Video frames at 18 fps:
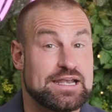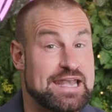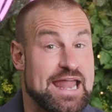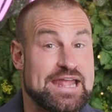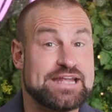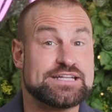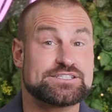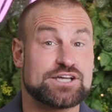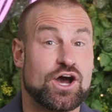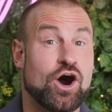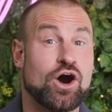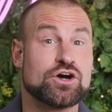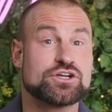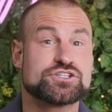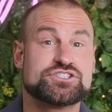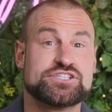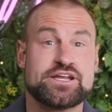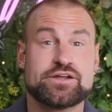late
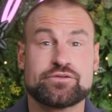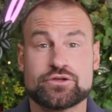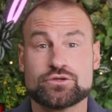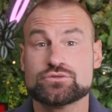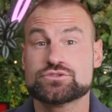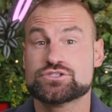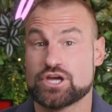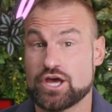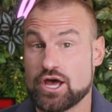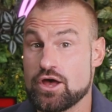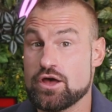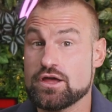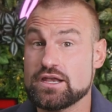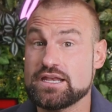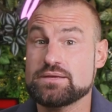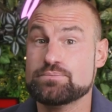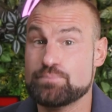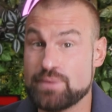R serial to
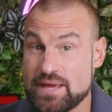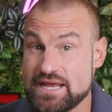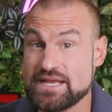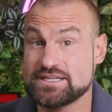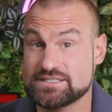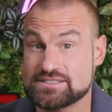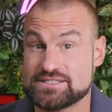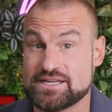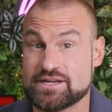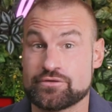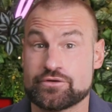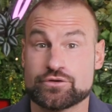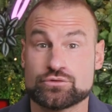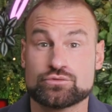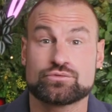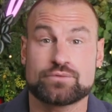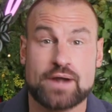early P serial